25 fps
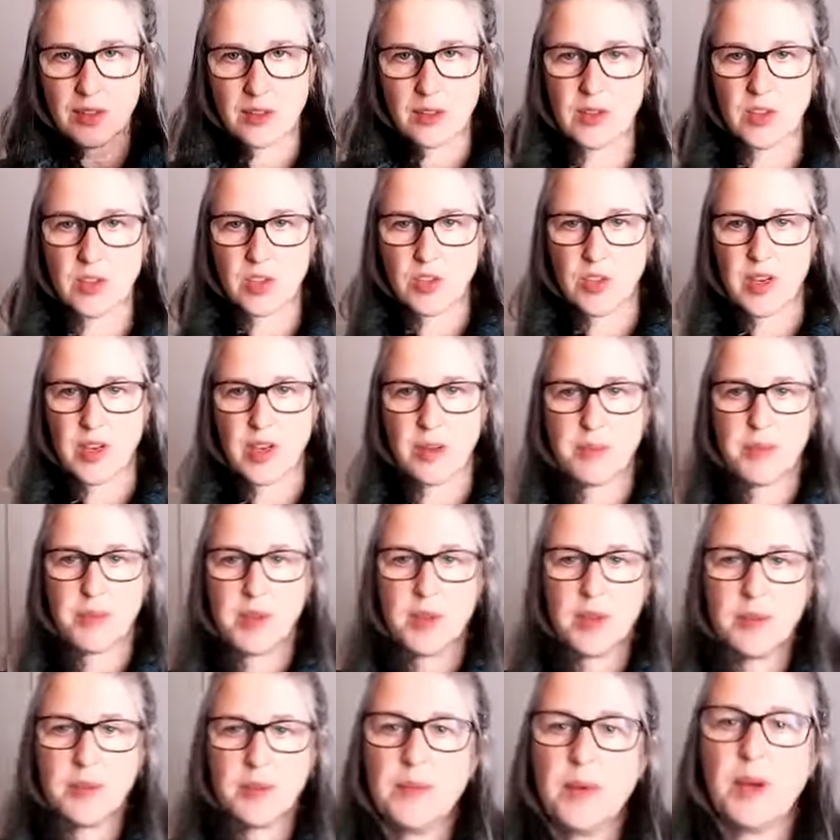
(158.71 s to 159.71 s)
straight up
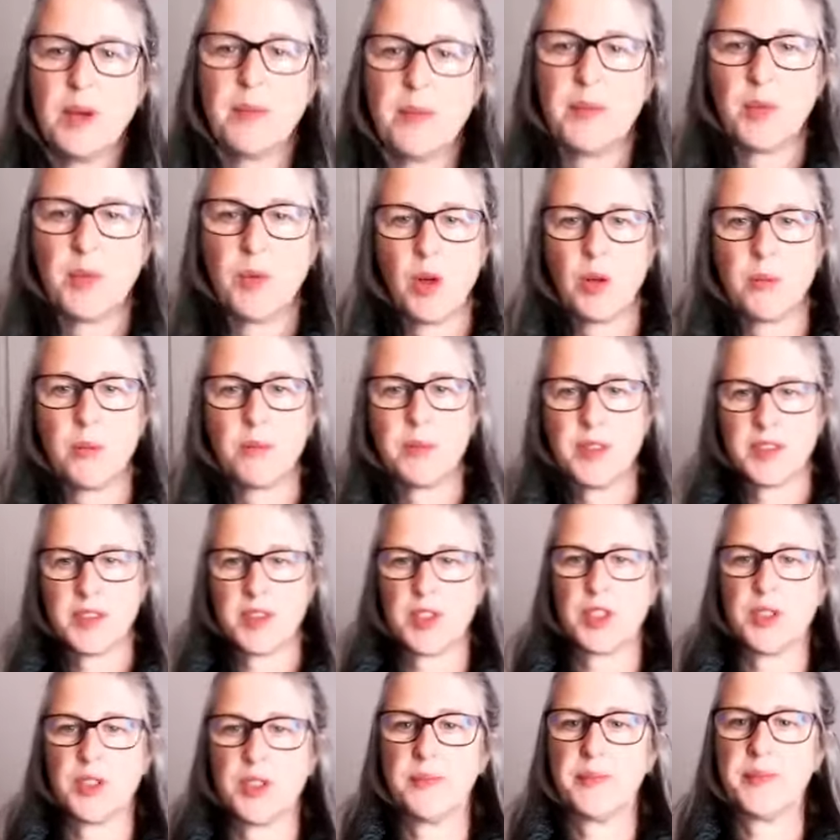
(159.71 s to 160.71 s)
the wall position.